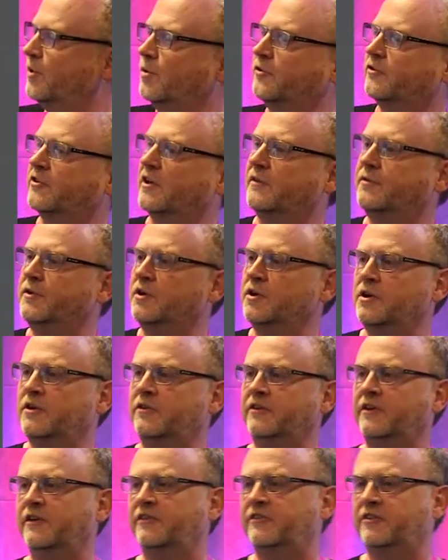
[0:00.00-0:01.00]
also, if you're
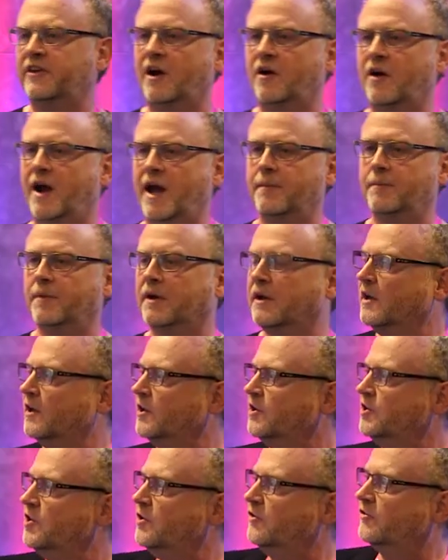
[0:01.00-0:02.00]
using a CRM,
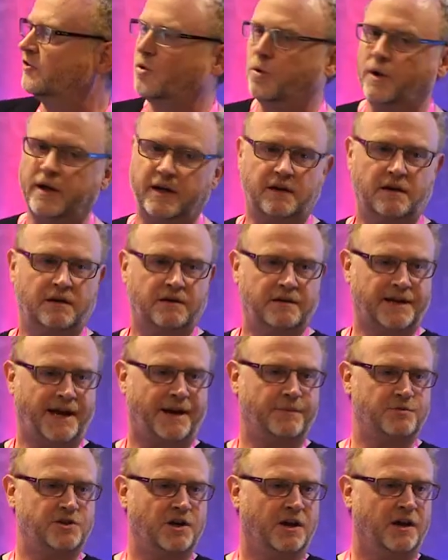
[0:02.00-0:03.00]
use a quick
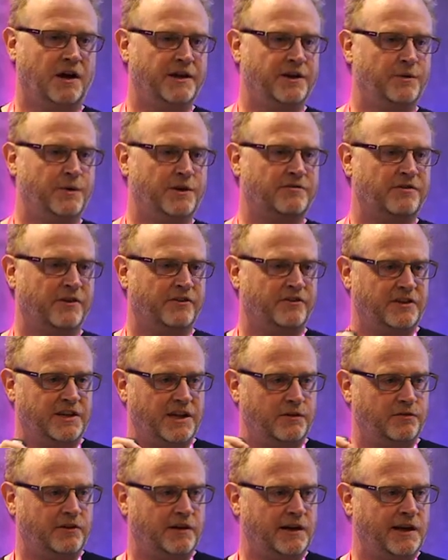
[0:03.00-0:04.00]
capture. Are you interested?
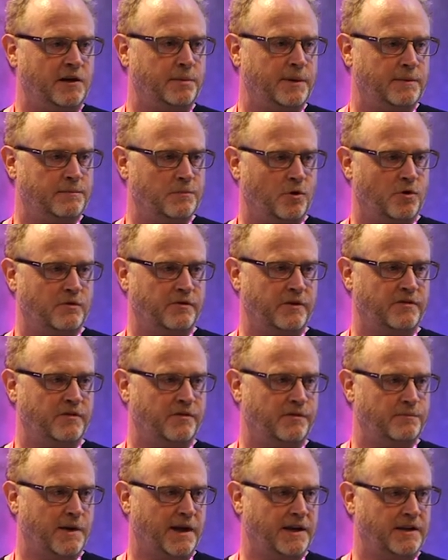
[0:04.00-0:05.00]
Give us a little bit more of
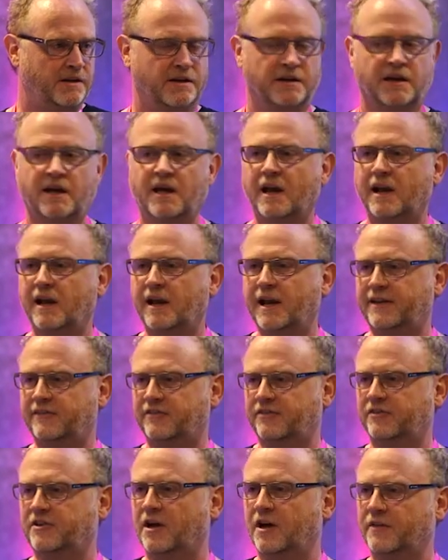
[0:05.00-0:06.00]
information. Let's
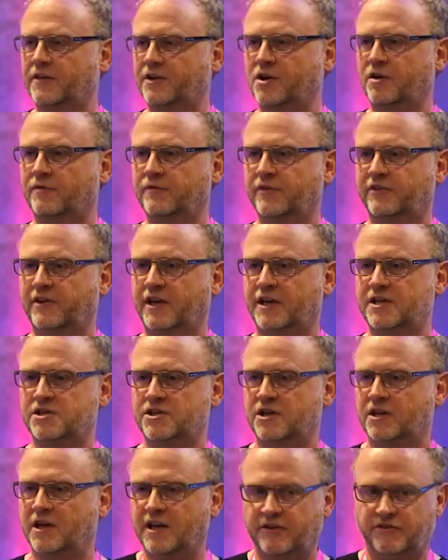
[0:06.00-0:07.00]
start the
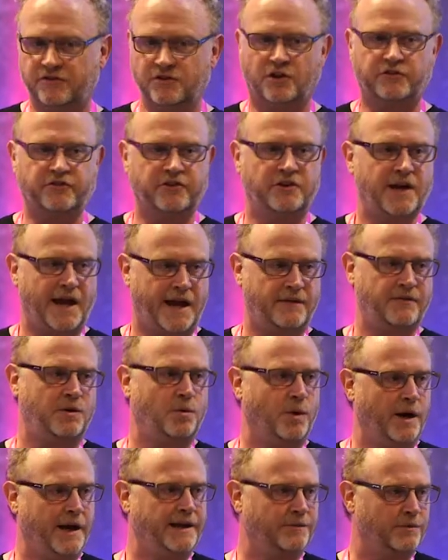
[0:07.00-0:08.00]
conversation. It's not too
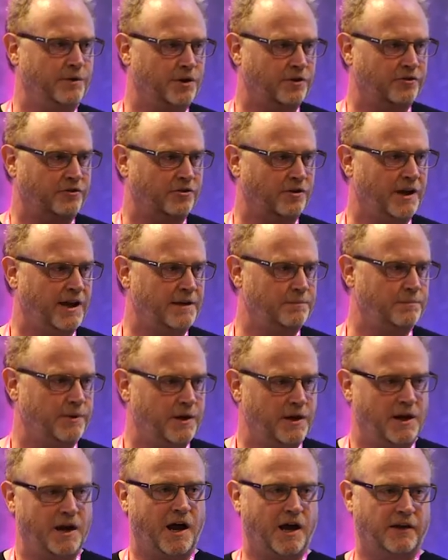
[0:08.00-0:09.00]
heavyweight. We're not sort of like
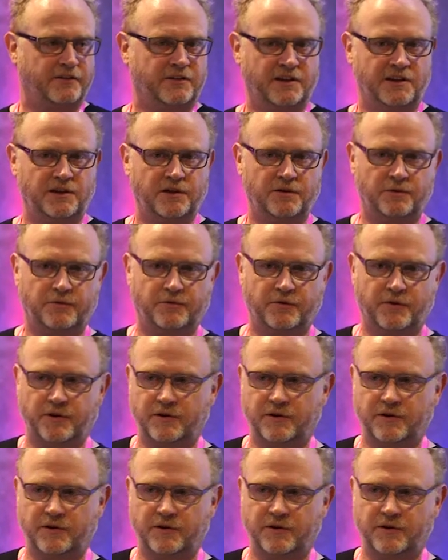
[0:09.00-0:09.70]
asking you for